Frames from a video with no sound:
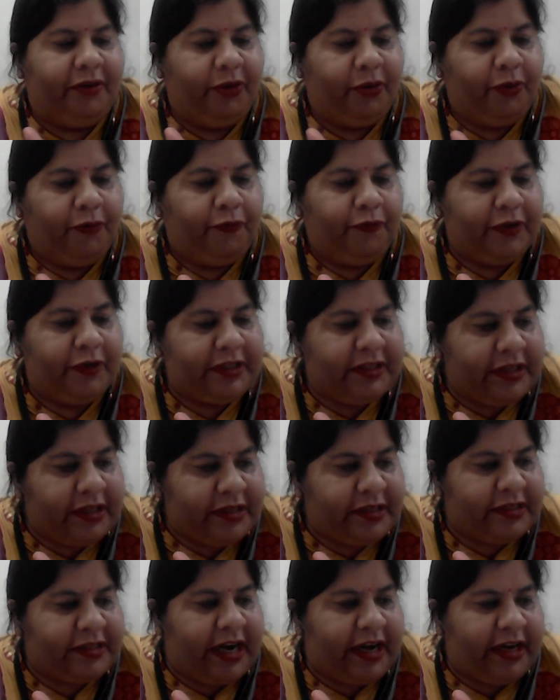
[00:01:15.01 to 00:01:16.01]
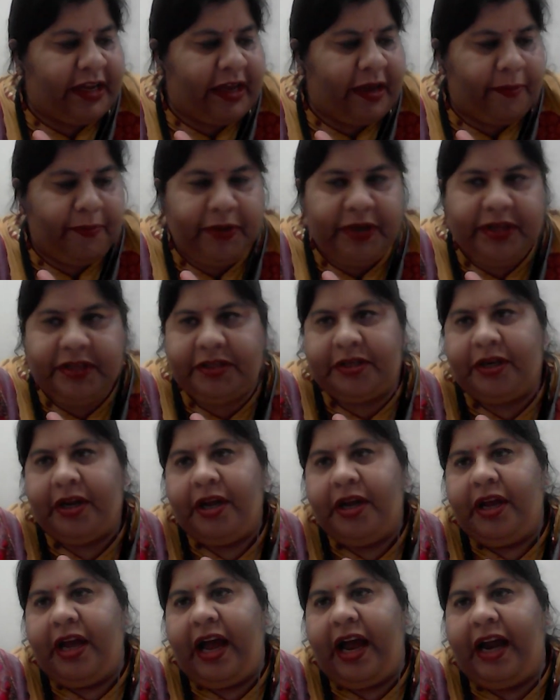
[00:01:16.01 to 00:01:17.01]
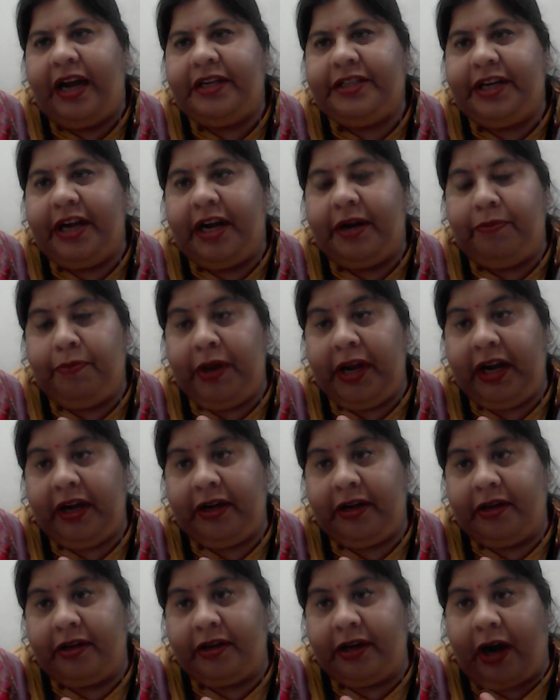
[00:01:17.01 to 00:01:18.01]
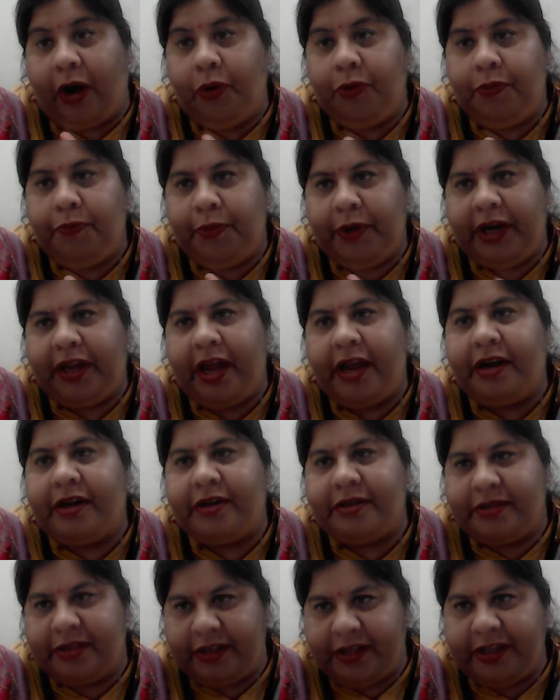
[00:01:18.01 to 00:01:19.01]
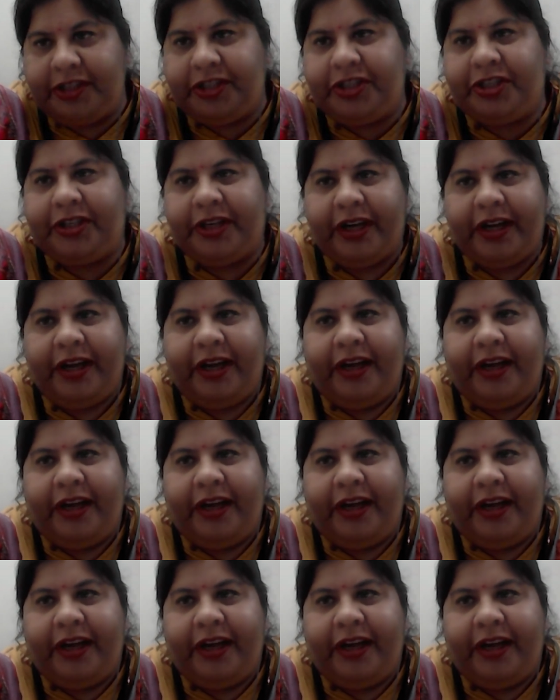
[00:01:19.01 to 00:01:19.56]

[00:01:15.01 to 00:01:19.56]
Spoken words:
physicist and chemist, and she had made groundbreaking research